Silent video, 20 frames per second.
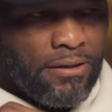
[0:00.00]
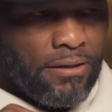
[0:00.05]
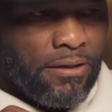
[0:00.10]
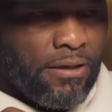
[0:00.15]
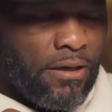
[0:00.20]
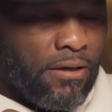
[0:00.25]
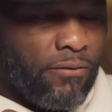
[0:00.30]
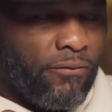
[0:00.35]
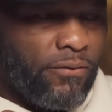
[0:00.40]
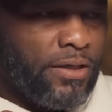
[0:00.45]

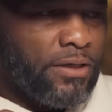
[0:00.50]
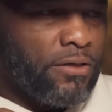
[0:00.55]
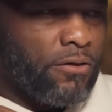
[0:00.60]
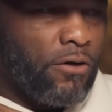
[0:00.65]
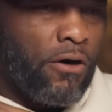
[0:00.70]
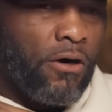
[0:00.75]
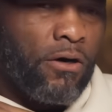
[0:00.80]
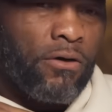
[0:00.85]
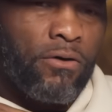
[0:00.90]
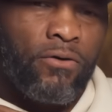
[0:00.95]
reading the
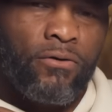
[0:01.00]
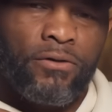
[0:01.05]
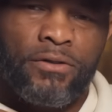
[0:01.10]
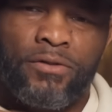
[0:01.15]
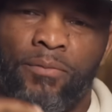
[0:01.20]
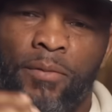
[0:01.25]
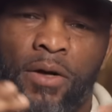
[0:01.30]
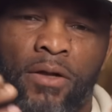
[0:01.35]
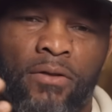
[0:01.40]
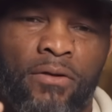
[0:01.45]
article, his
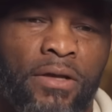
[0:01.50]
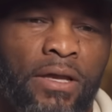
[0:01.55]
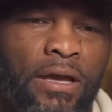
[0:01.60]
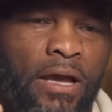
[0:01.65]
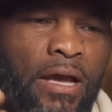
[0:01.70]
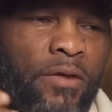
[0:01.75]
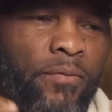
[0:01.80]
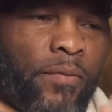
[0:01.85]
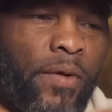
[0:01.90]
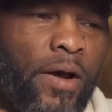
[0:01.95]
mother
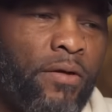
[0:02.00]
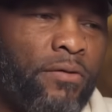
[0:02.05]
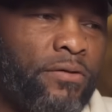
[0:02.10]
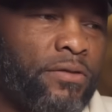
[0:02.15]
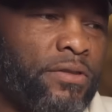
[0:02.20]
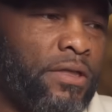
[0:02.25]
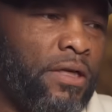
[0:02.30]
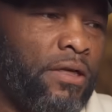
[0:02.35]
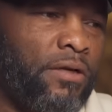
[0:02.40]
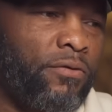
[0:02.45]
came out and
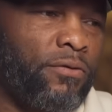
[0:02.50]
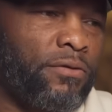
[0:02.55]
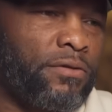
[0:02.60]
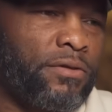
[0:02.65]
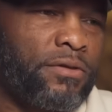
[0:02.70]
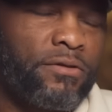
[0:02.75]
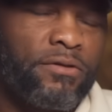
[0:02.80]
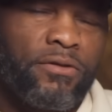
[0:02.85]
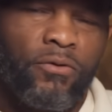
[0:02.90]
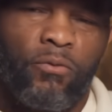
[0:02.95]
said it
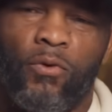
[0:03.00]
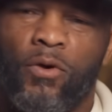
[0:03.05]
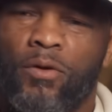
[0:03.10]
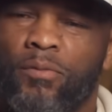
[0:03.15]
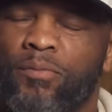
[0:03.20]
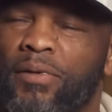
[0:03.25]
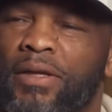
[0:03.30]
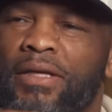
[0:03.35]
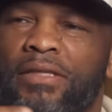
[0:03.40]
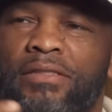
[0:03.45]
was the
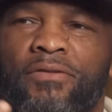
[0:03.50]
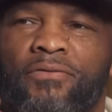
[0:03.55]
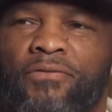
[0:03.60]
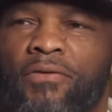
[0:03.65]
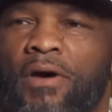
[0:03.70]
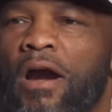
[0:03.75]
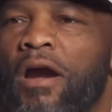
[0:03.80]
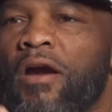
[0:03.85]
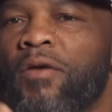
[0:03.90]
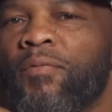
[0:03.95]
workplace
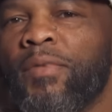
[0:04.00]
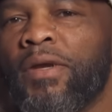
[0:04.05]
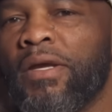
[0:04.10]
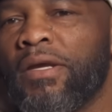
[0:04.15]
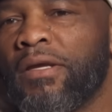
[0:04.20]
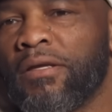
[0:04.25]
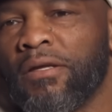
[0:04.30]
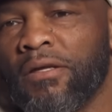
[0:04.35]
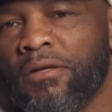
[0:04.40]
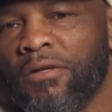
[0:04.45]

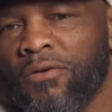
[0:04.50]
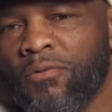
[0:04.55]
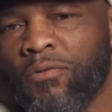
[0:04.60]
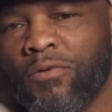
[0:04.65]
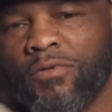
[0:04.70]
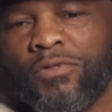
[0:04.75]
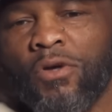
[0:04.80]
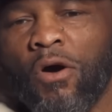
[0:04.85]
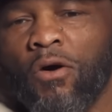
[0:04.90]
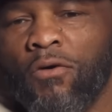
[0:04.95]
environment
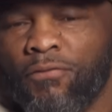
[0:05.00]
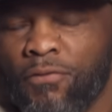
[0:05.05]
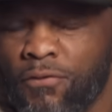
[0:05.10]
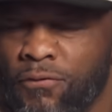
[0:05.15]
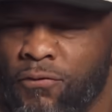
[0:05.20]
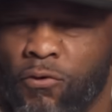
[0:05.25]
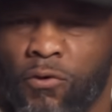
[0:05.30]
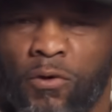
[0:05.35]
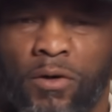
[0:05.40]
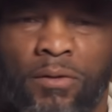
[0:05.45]
was awful
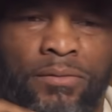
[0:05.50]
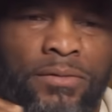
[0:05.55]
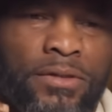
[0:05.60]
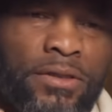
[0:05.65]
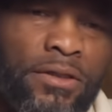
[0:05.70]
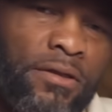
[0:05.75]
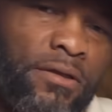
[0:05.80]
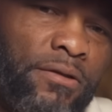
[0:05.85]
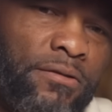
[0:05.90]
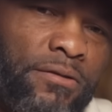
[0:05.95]
for him
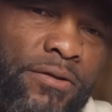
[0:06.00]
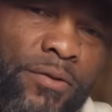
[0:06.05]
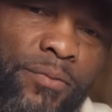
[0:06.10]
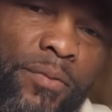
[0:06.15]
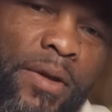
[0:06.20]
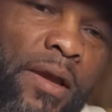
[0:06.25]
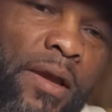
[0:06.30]
to be